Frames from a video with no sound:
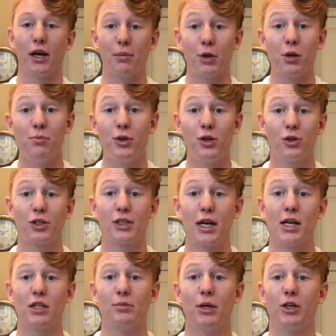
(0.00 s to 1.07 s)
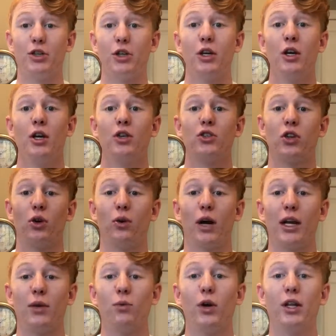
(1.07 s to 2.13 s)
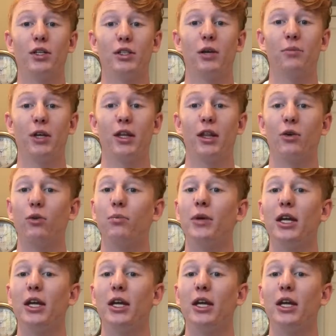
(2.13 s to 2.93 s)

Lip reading: I'm a computer science major, so I wanted something that would